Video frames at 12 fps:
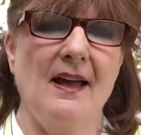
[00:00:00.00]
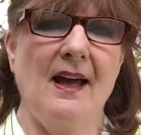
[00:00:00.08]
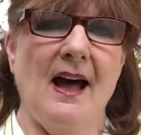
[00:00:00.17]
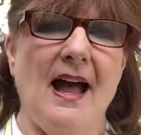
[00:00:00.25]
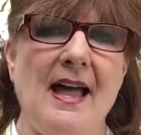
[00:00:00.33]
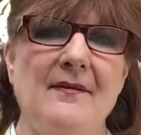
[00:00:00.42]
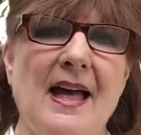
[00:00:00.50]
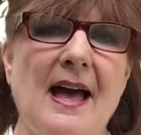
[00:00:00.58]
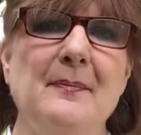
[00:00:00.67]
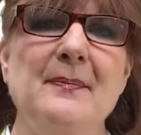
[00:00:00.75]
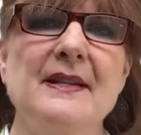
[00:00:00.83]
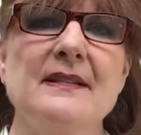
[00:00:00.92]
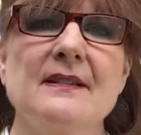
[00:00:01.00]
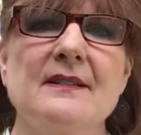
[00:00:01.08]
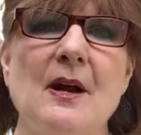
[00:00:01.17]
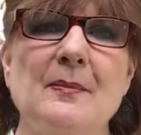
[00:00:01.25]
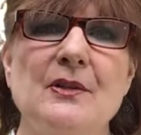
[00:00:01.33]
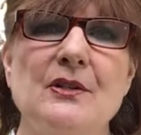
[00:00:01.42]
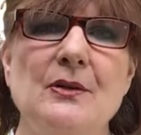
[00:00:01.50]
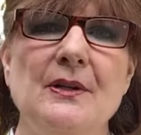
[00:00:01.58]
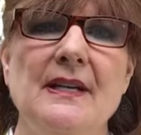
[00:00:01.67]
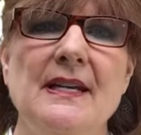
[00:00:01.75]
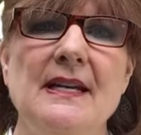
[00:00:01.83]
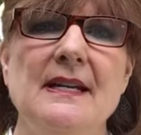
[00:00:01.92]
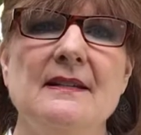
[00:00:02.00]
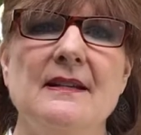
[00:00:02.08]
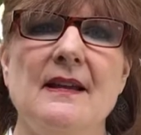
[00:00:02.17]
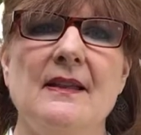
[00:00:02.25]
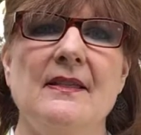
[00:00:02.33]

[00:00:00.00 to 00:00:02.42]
I have had business opportunities